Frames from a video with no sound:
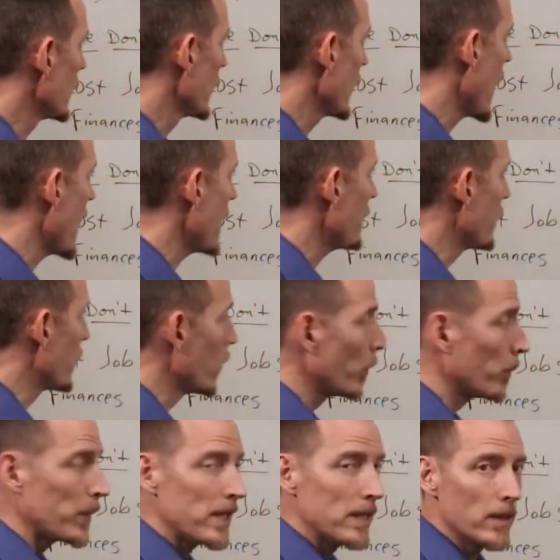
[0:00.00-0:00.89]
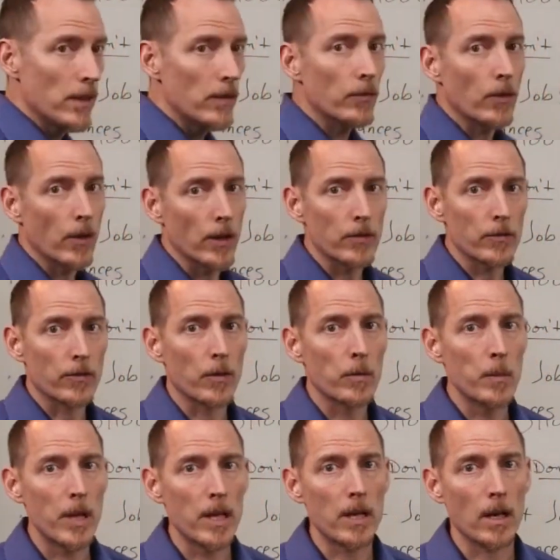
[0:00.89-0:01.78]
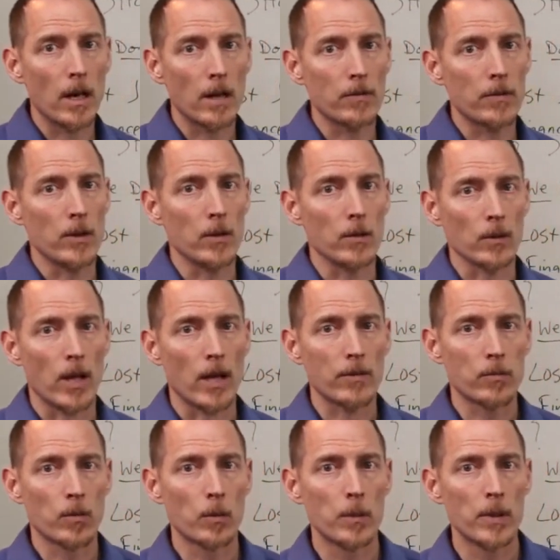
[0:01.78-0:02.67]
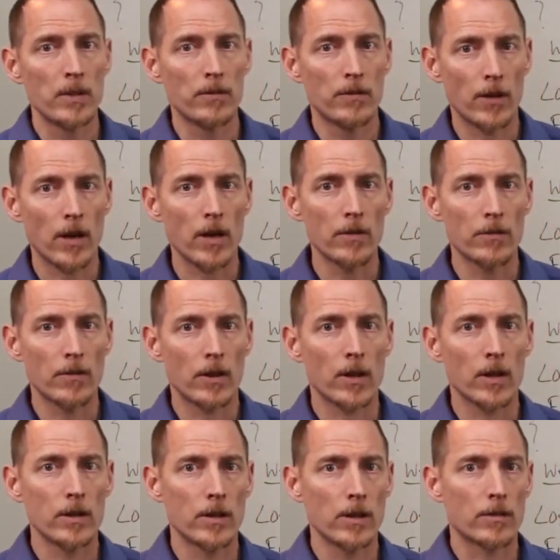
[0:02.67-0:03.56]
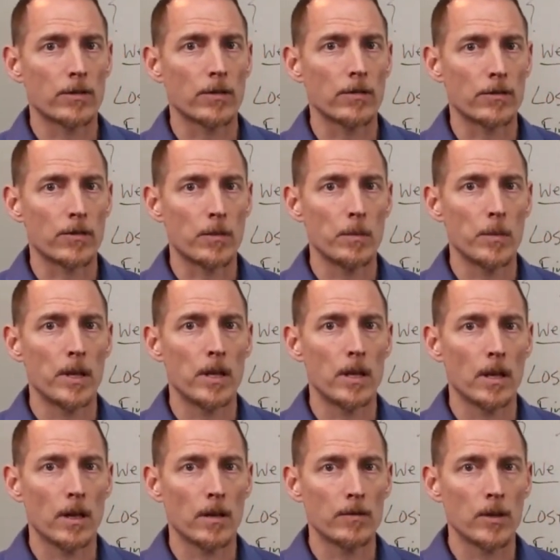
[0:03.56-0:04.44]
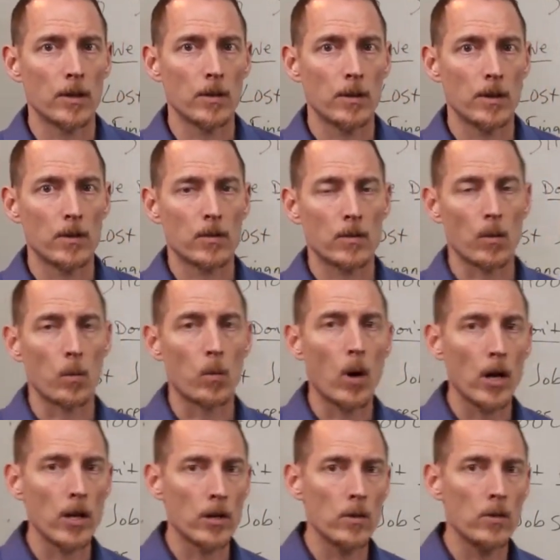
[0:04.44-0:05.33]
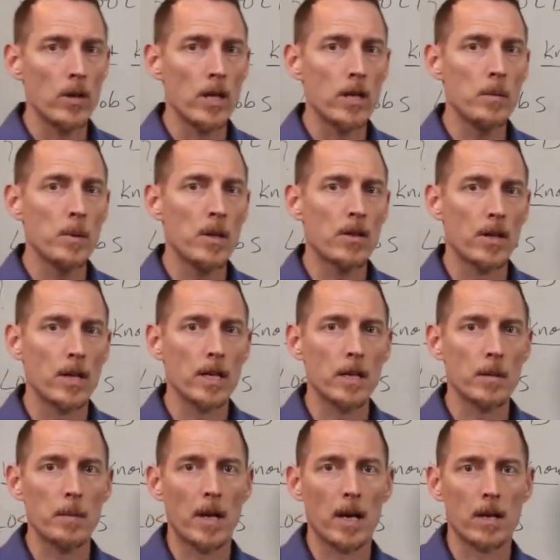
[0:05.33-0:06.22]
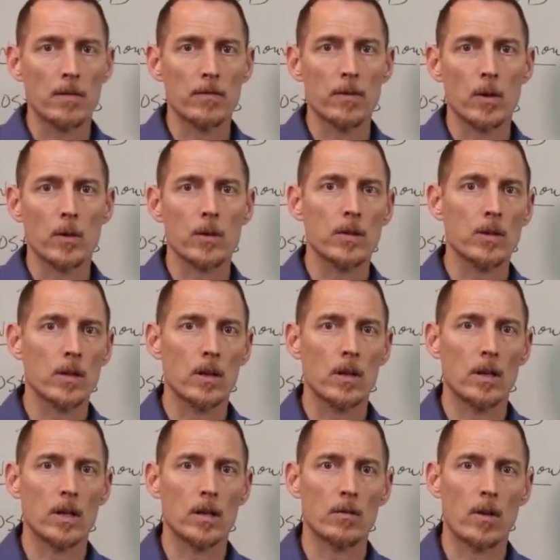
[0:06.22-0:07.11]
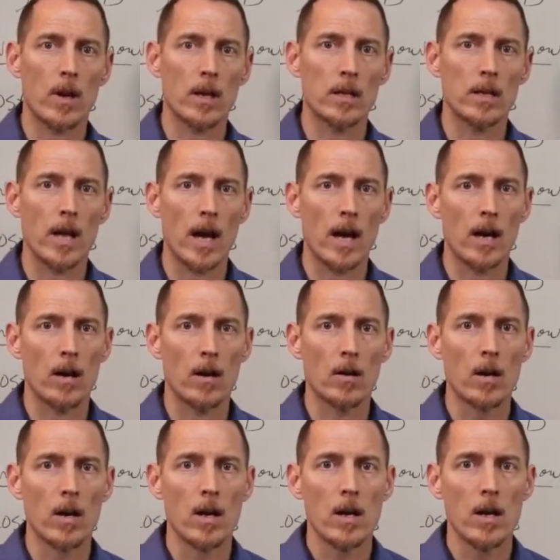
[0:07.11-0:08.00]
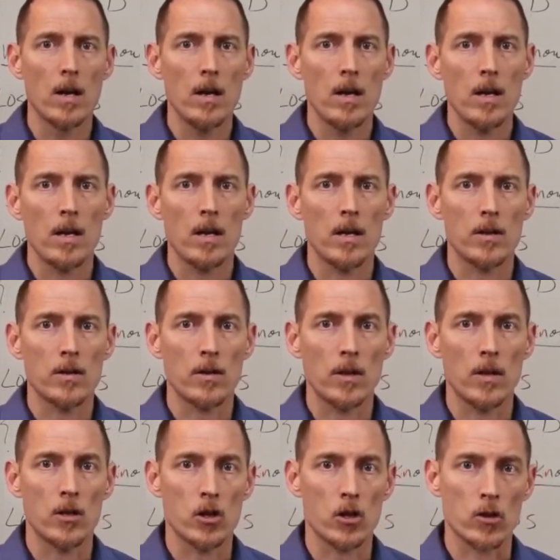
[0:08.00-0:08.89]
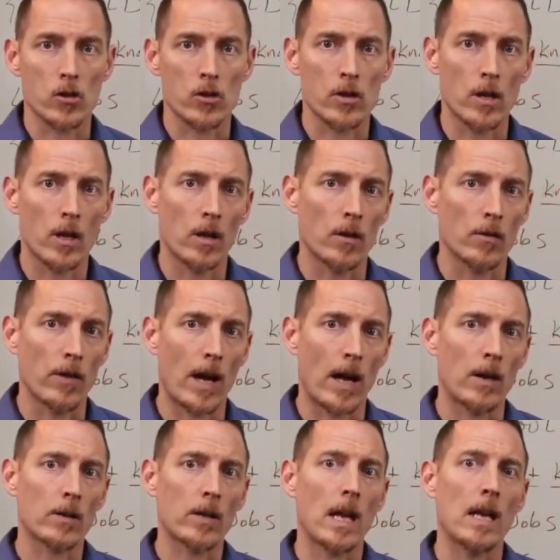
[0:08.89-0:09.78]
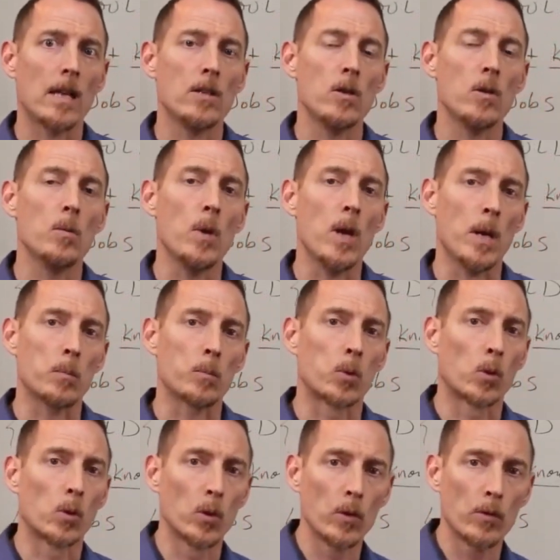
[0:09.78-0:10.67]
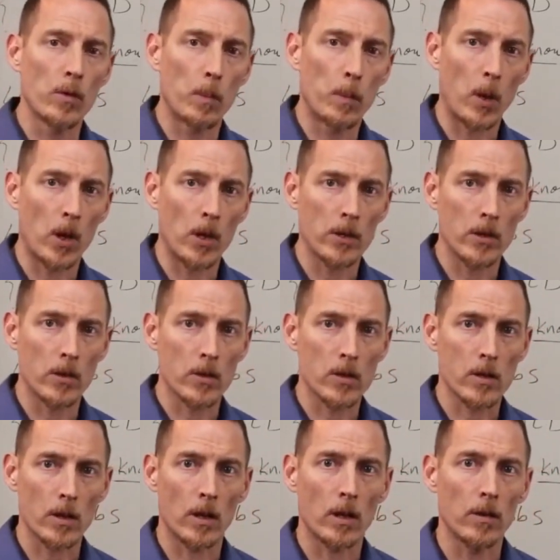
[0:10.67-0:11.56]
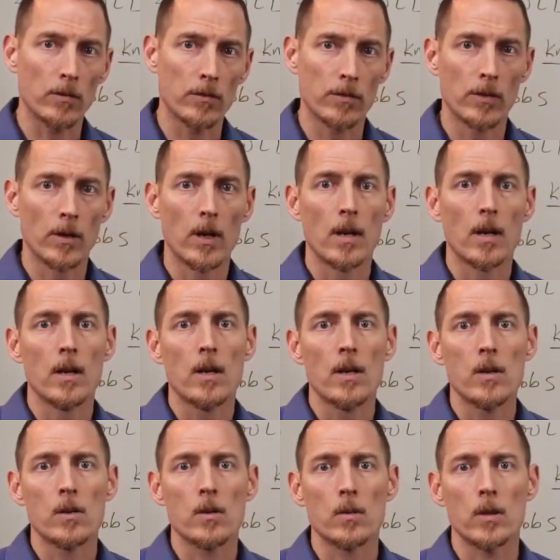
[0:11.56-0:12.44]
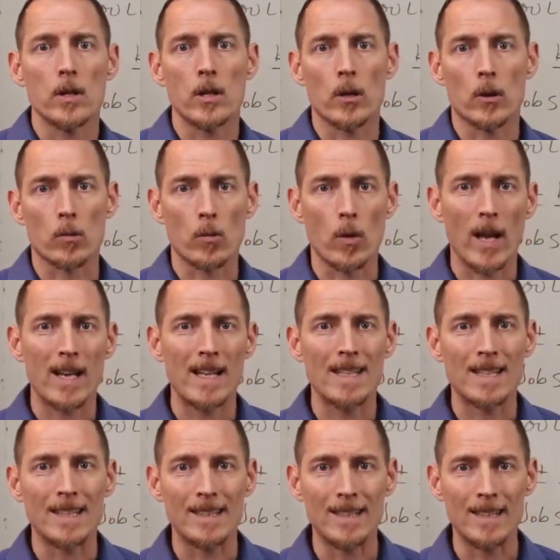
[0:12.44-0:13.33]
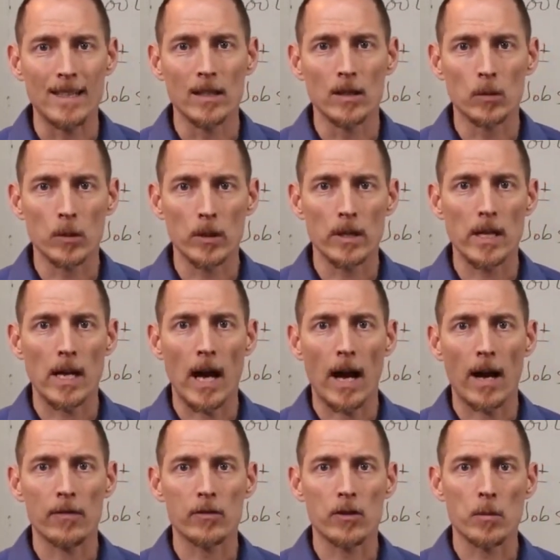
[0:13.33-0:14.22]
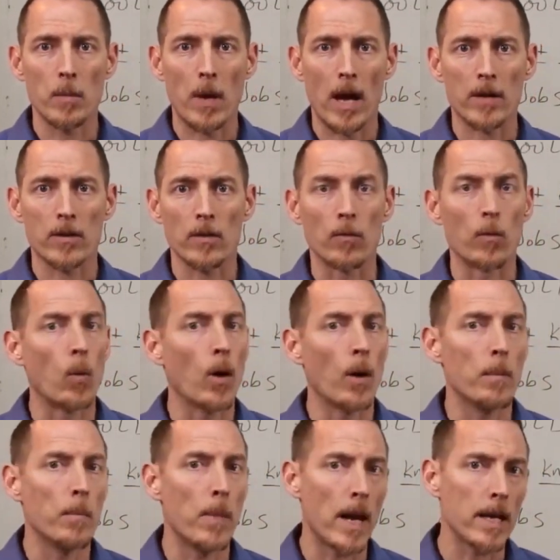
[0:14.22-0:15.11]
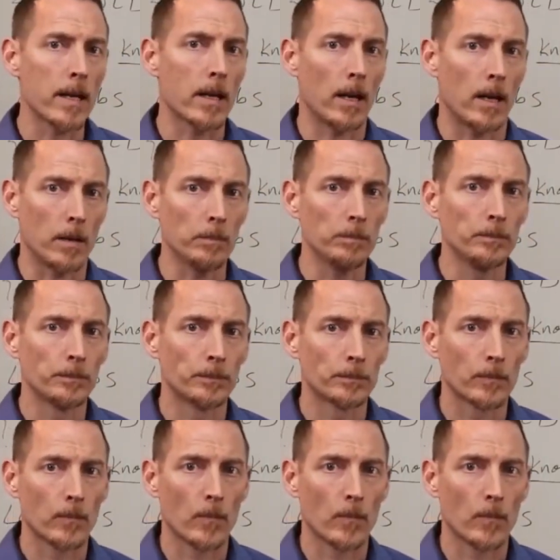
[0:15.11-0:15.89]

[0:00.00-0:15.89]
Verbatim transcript: life will be different for many of you. Life will be very, very different for many of you. And so, what you need to be thinking about and focusing on right now is is yourself. How can you improve upon yourself so that you're ready to deal with the aftermath of what may come?